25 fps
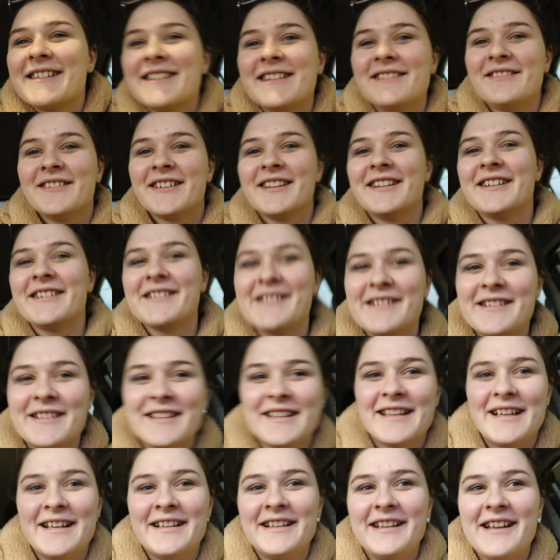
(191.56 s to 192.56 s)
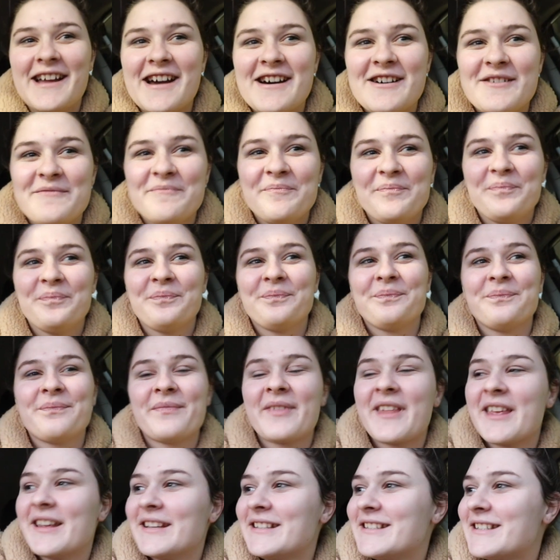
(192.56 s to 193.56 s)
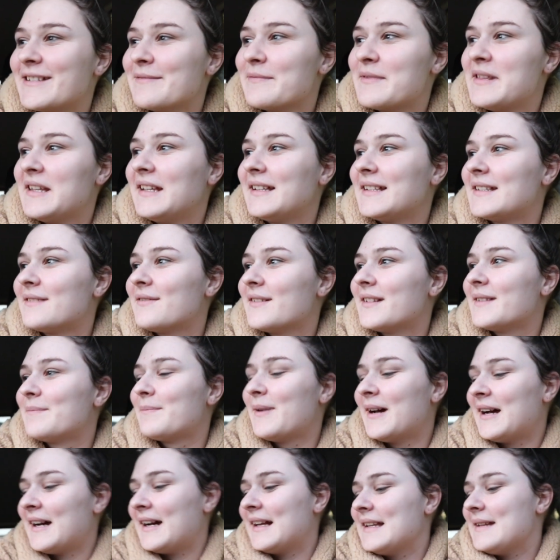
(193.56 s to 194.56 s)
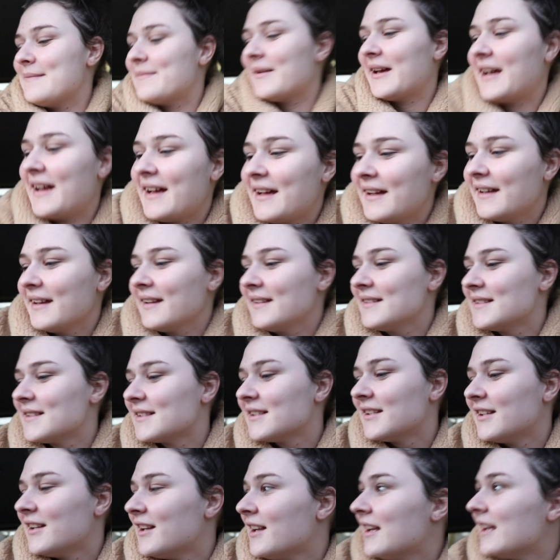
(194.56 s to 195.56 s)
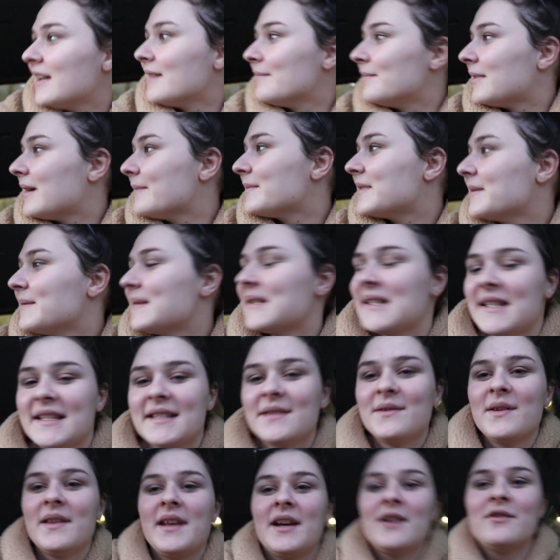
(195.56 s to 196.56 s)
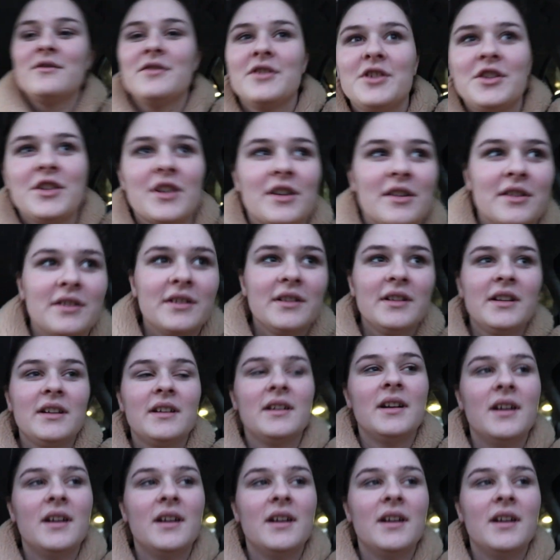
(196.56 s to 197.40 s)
So we're gonna go get um, some things for the party bags. Mum's obsessed with Elton John